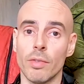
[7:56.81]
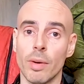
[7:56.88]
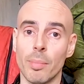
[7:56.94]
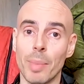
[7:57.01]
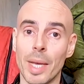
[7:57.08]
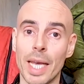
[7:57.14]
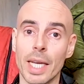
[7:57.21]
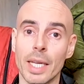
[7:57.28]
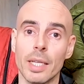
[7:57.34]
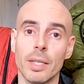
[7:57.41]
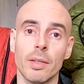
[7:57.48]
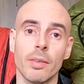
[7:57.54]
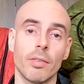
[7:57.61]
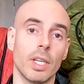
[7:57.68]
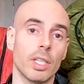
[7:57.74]
of a bag
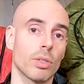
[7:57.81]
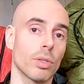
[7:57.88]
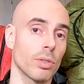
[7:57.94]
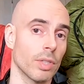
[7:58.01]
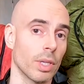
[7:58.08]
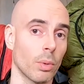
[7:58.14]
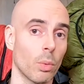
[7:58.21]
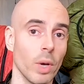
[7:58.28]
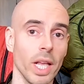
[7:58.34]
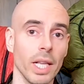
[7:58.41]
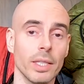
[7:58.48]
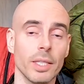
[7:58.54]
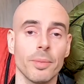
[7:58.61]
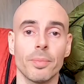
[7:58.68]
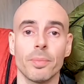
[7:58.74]
versus a
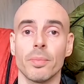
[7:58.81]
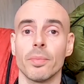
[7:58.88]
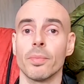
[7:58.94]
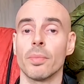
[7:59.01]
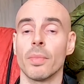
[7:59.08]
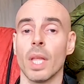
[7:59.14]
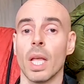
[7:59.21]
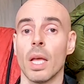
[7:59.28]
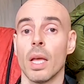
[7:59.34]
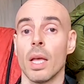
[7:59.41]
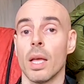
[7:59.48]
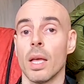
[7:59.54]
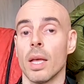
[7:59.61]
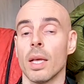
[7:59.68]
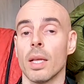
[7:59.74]
quilt?
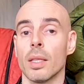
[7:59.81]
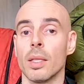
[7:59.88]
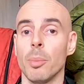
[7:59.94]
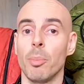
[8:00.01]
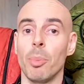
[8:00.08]
The